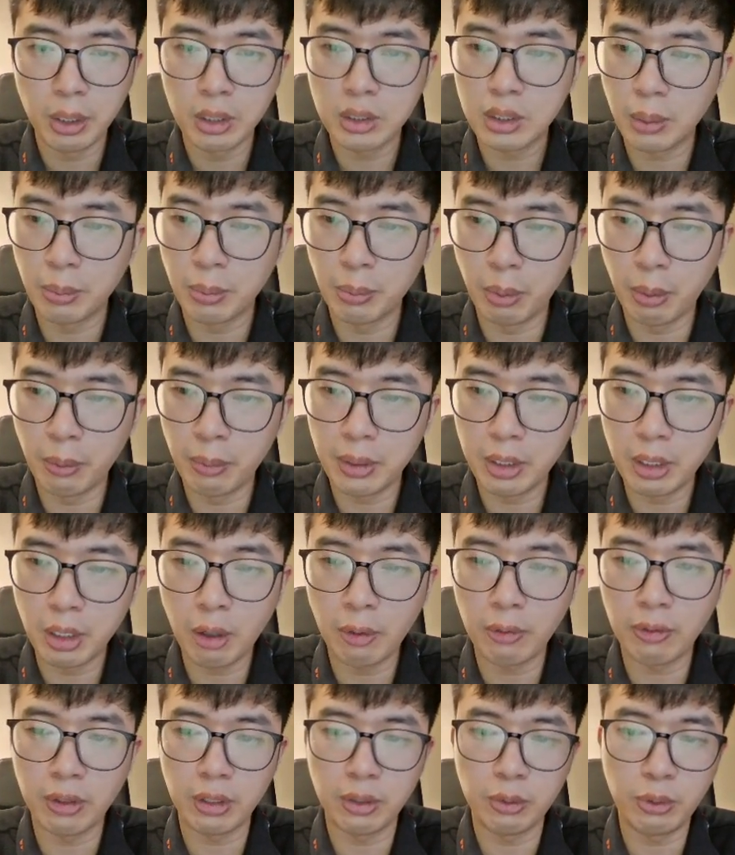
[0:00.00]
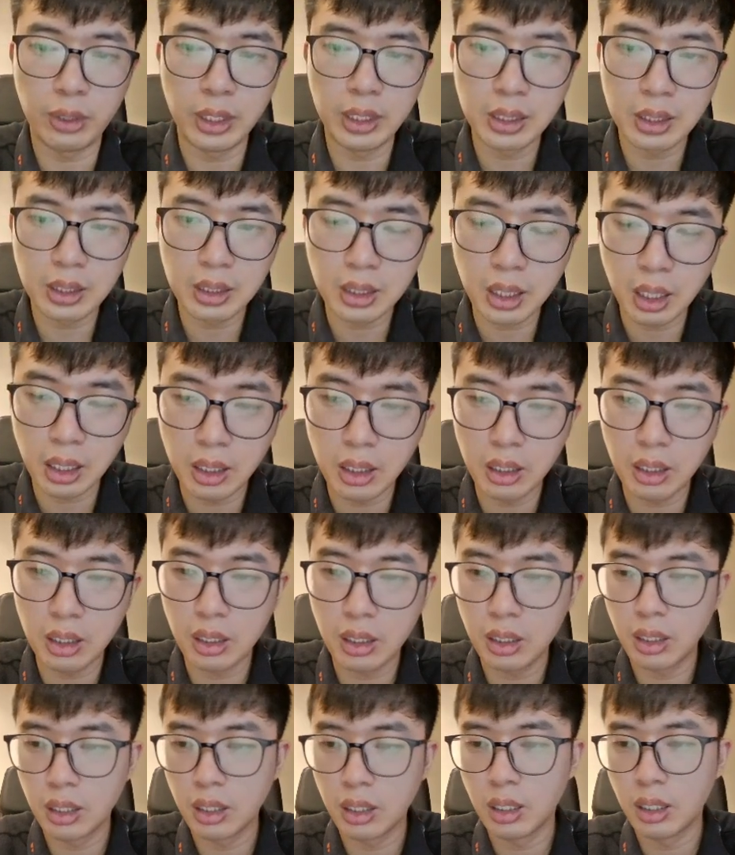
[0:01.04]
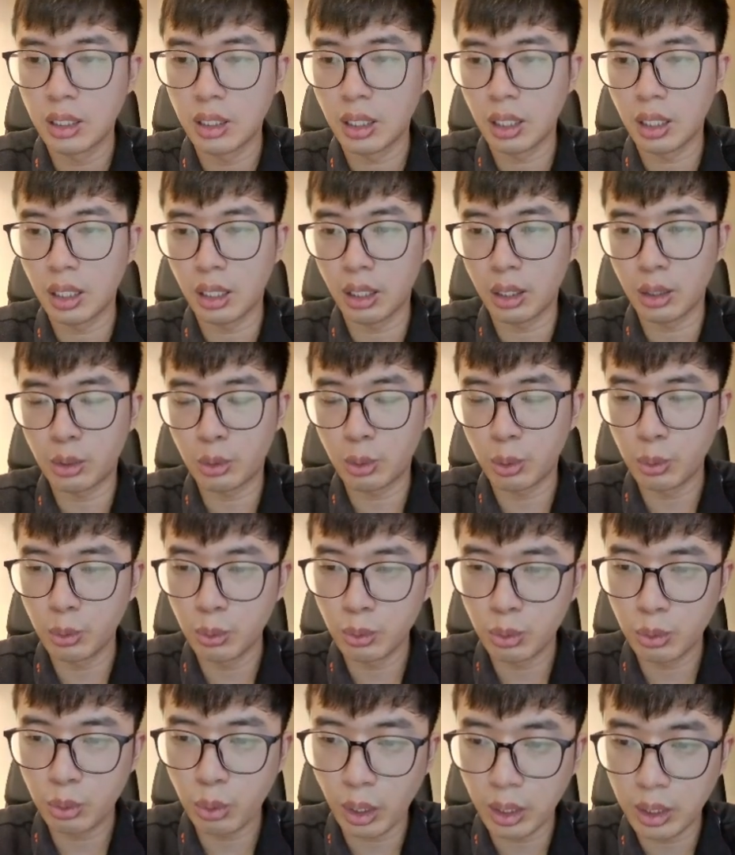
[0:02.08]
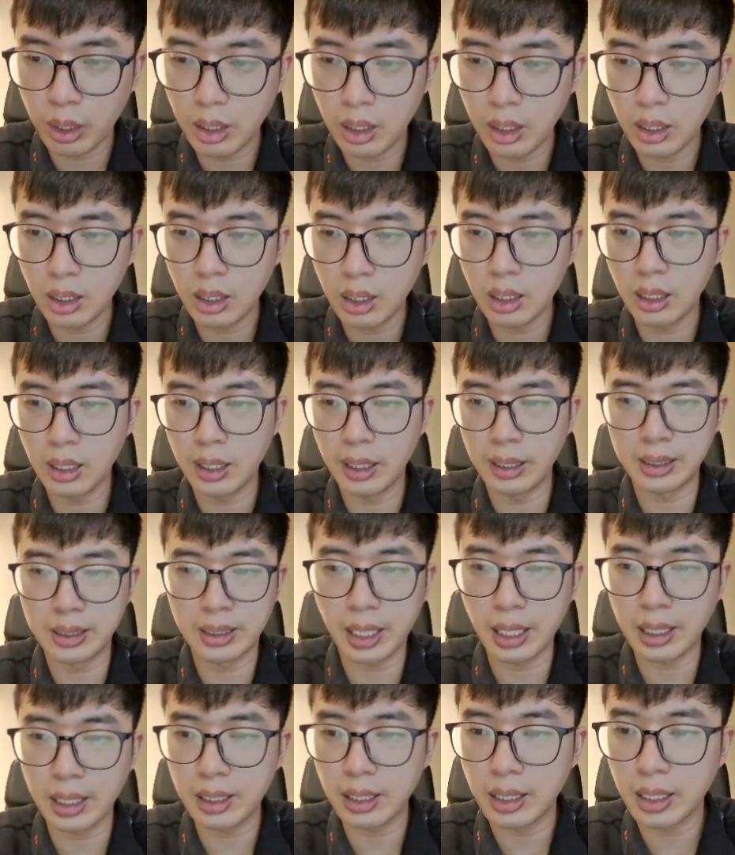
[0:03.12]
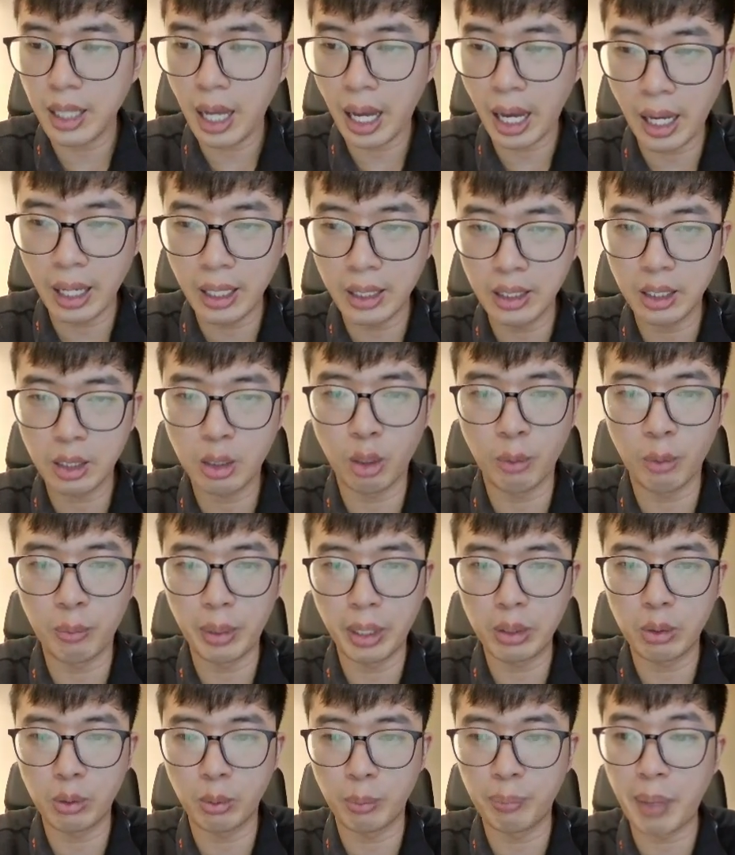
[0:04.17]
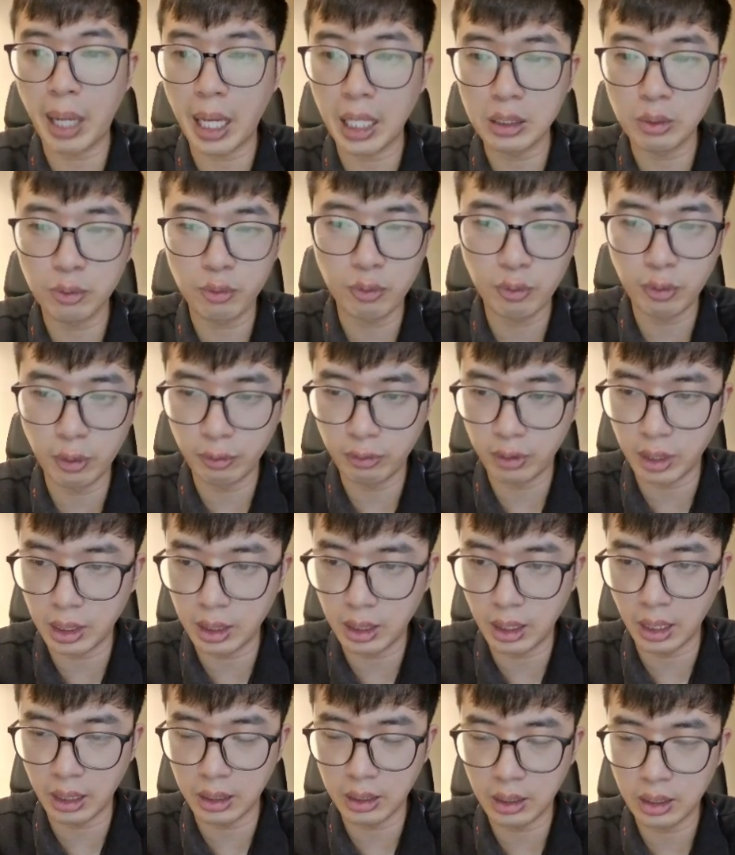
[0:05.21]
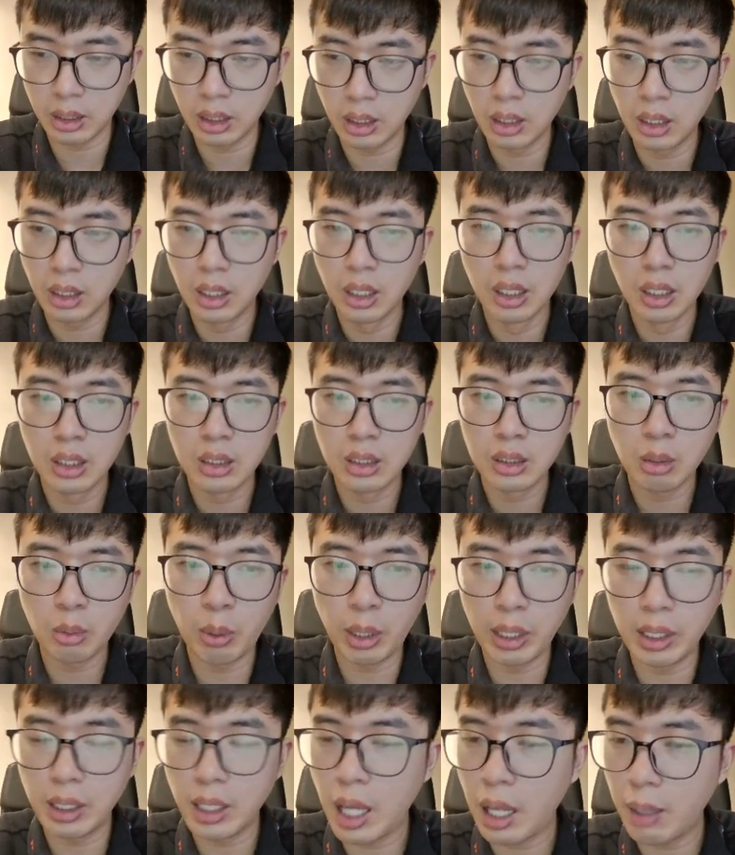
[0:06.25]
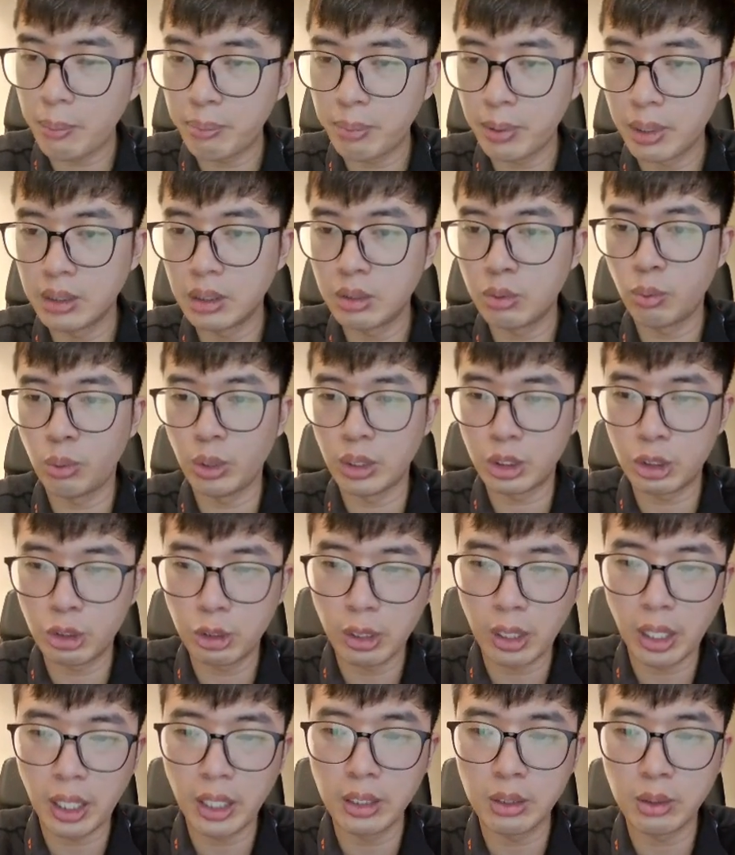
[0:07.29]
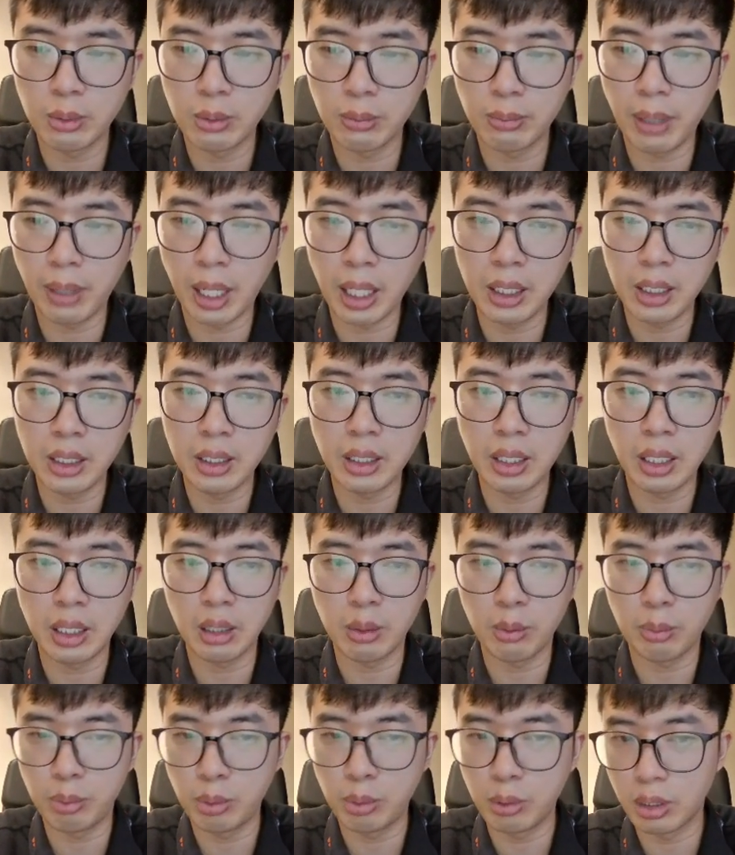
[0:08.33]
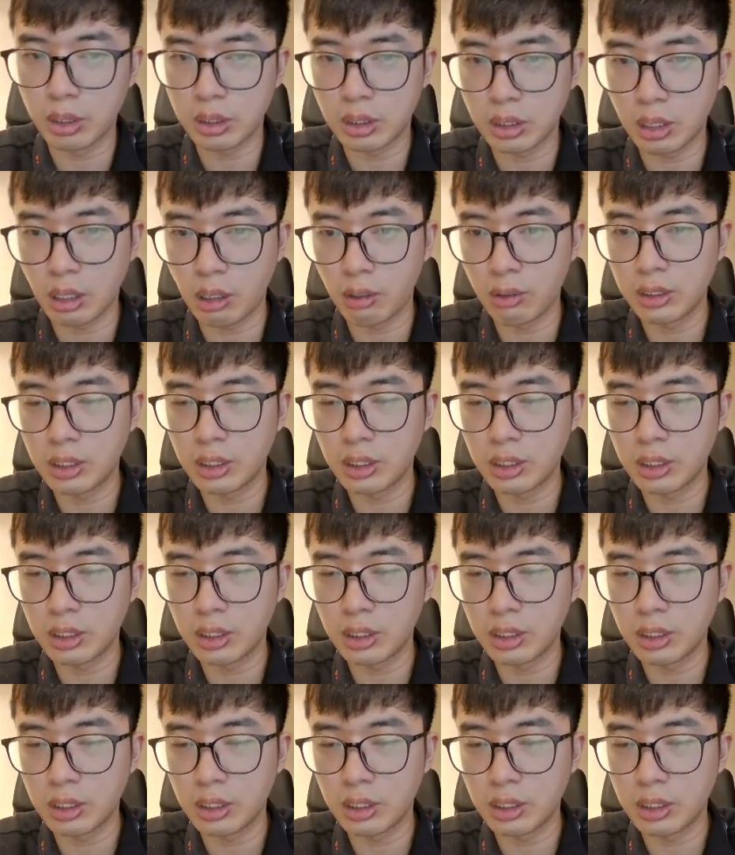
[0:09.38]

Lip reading: momentum of the recent 220 is getting higher compared to past 50 days. So when it happens, we try to buy it and put the stop loss